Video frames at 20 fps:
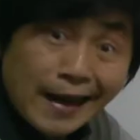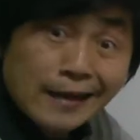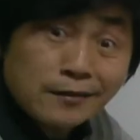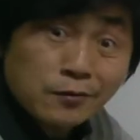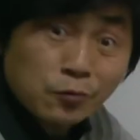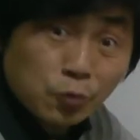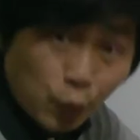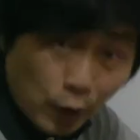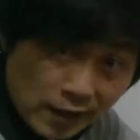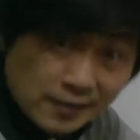at
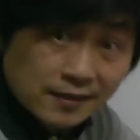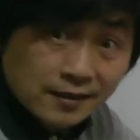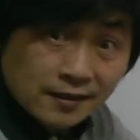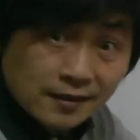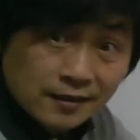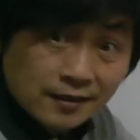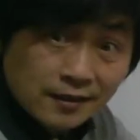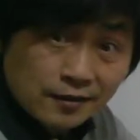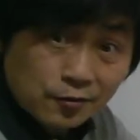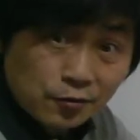rest,
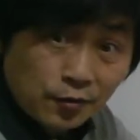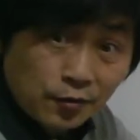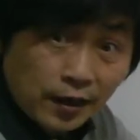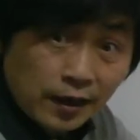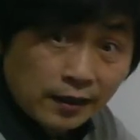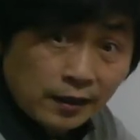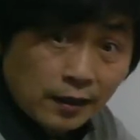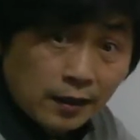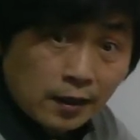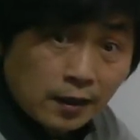is
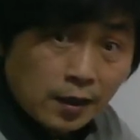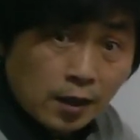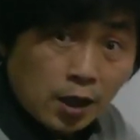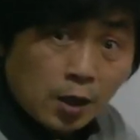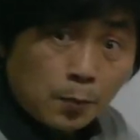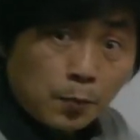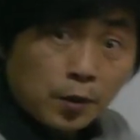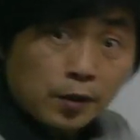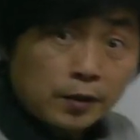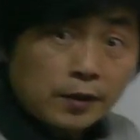right.
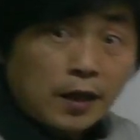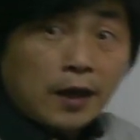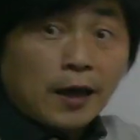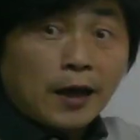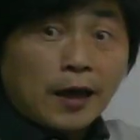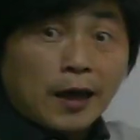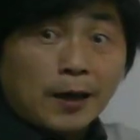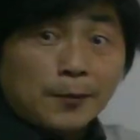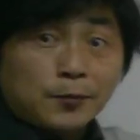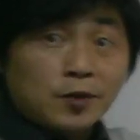But
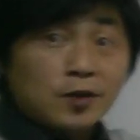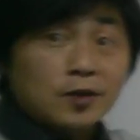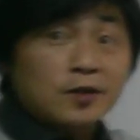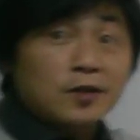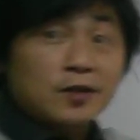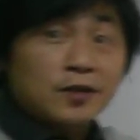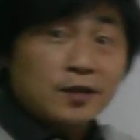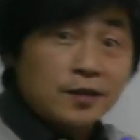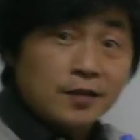after